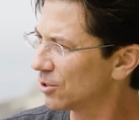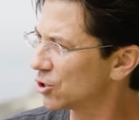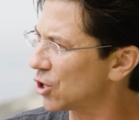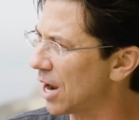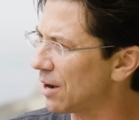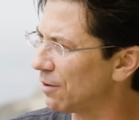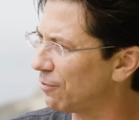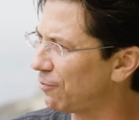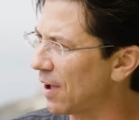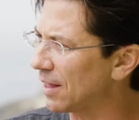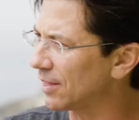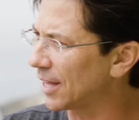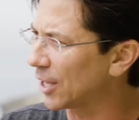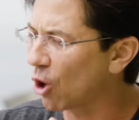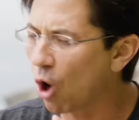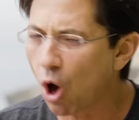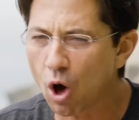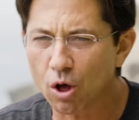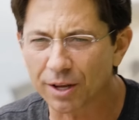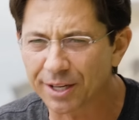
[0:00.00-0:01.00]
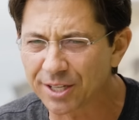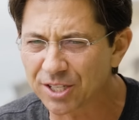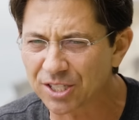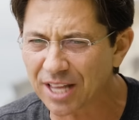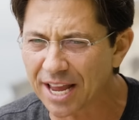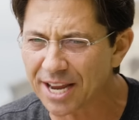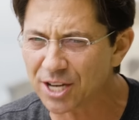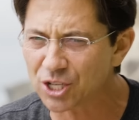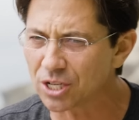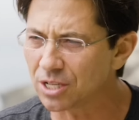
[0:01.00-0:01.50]
trying to find, like calling
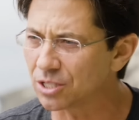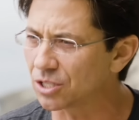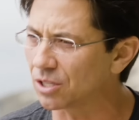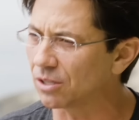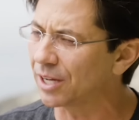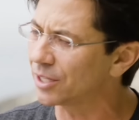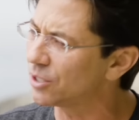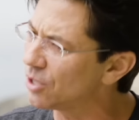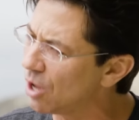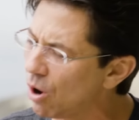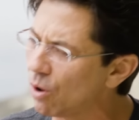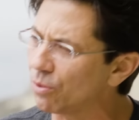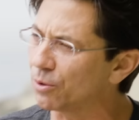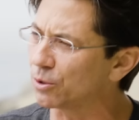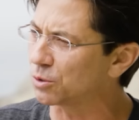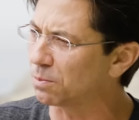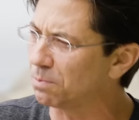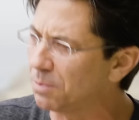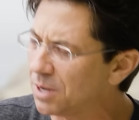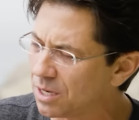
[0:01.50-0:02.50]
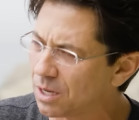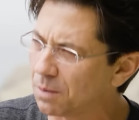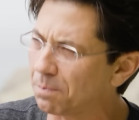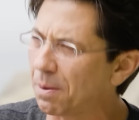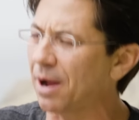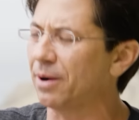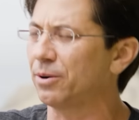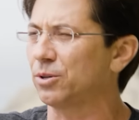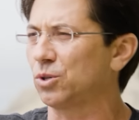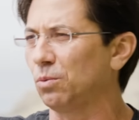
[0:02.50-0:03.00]
stations and like, no, there's media
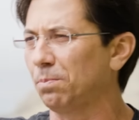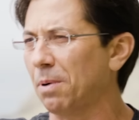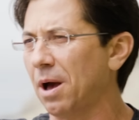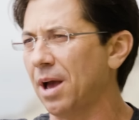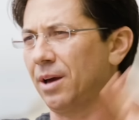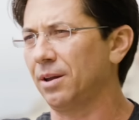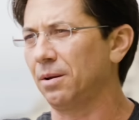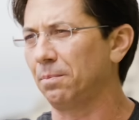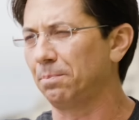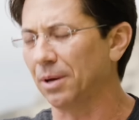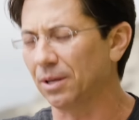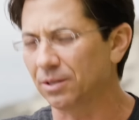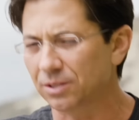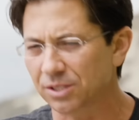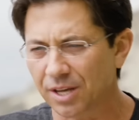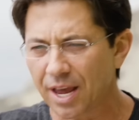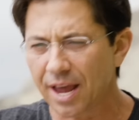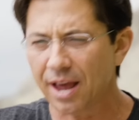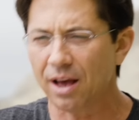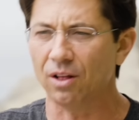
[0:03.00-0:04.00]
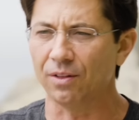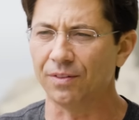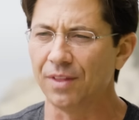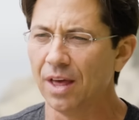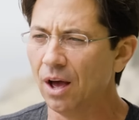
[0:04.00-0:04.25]
buyers who buy on a big scale.